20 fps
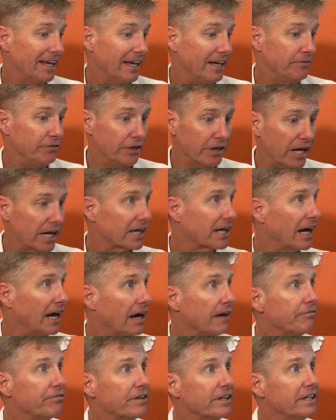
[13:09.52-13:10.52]
if you're not
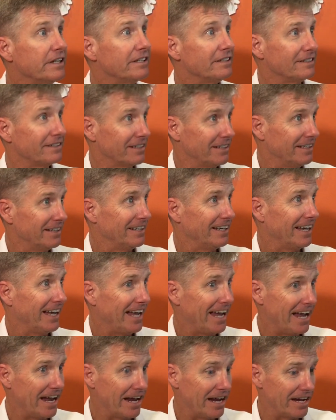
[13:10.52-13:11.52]
confident,
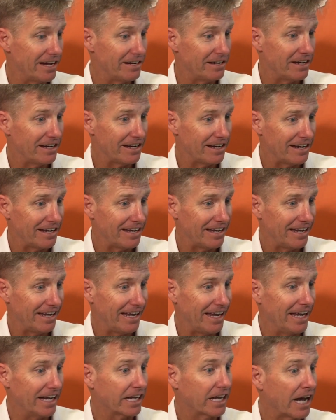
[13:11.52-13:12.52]

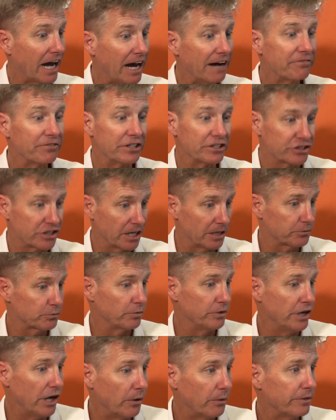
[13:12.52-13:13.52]
and confidence comes
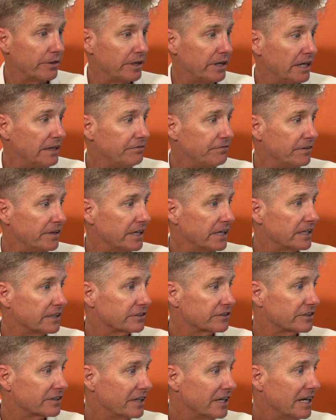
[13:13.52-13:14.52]
with knowing the
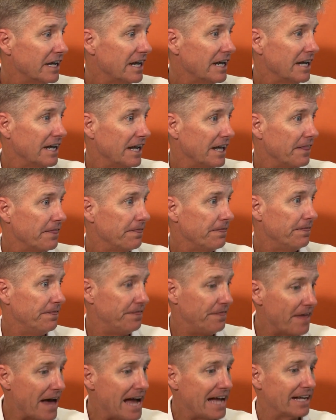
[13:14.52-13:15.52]
defense,
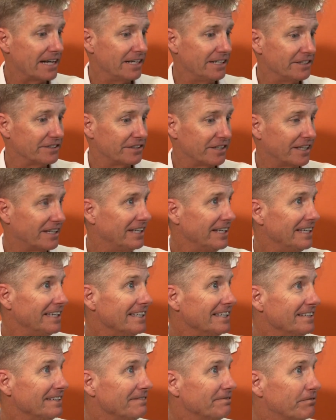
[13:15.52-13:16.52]
that is the key
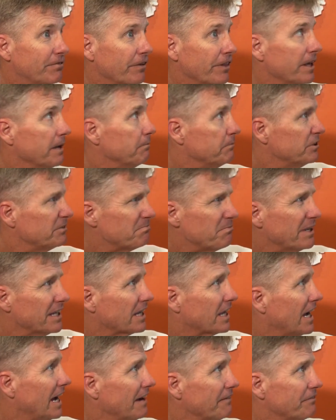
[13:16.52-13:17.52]
for them. Just
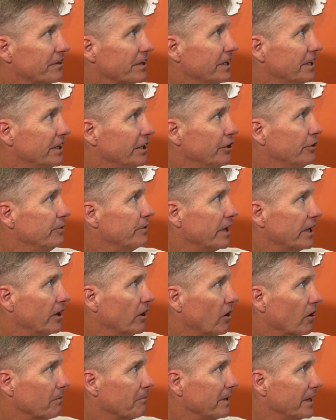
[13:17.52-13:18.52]
being confident in who they
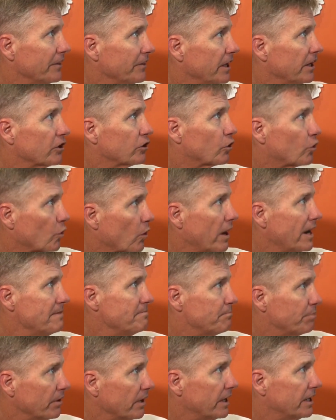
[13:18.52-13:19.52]
are, man. They're
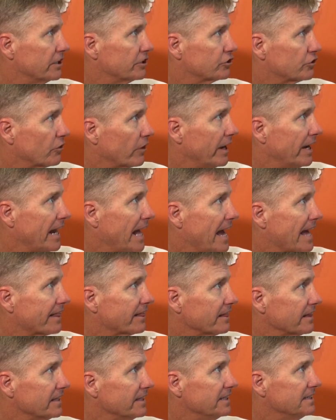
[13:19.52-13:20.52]
great players, great
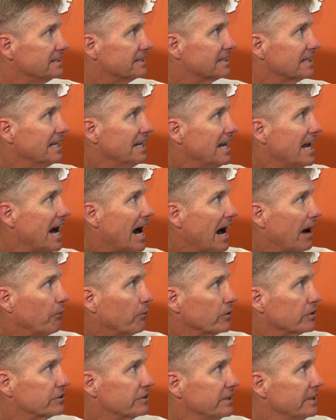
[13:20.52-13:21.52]
athletes. I
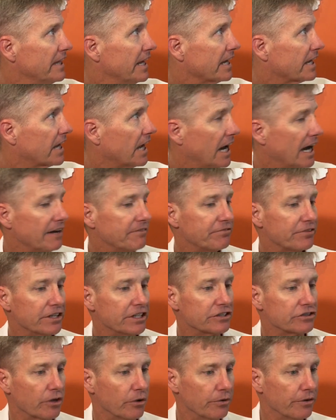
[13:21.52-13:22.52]
want to see that
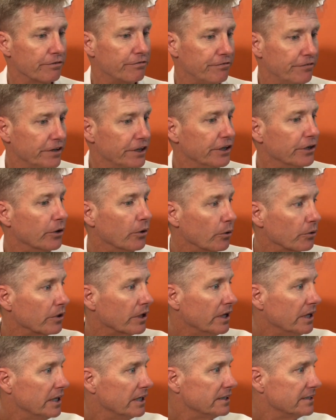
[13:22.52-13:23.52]
confidence on the field
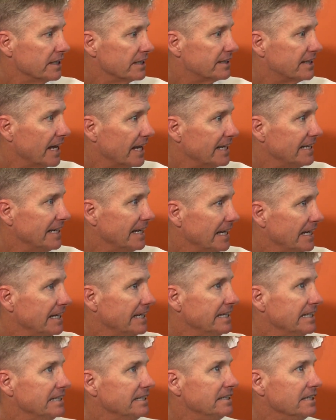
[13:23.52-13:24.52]
that they
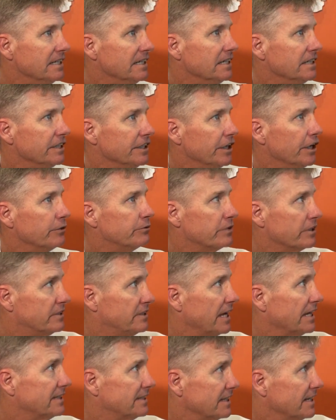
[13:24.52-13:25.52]
need, you know, to
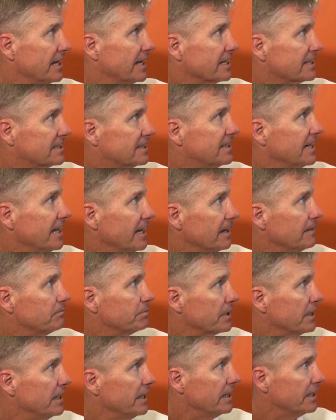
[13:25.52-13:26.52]
take the next step.
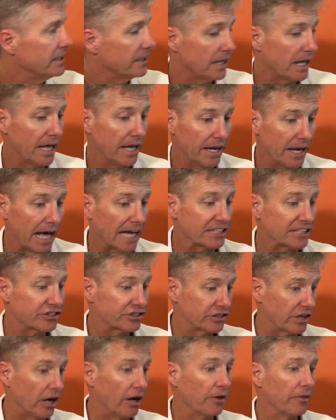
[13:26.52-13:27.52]
And I
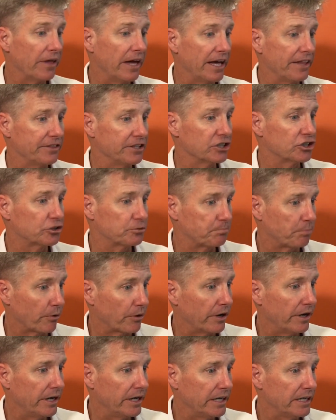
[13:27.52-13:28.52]
saw that this
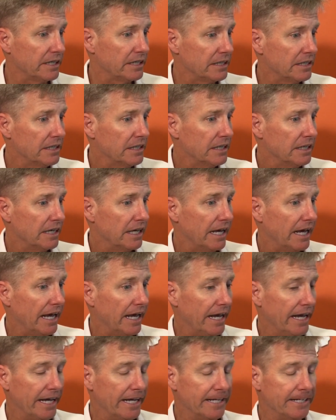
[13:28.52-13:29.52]
spring,
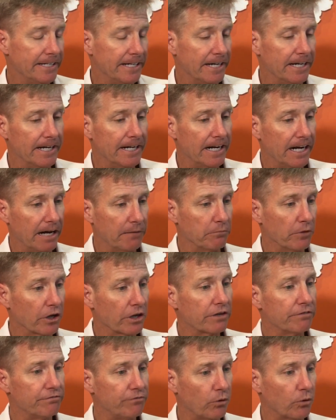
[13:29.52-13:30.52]
and I'm
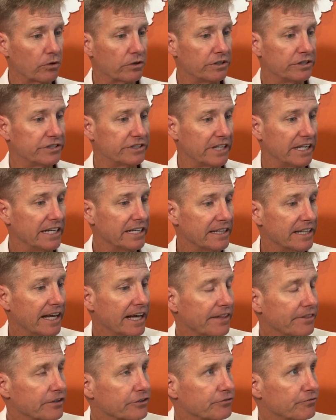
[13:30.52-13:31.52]
looking forward to seeing
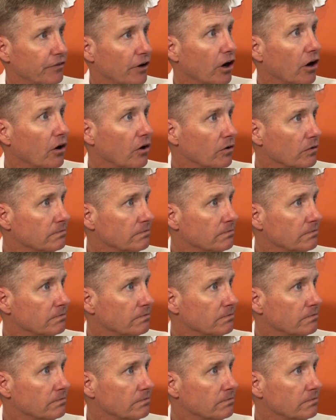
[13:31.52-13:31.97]
that this fall.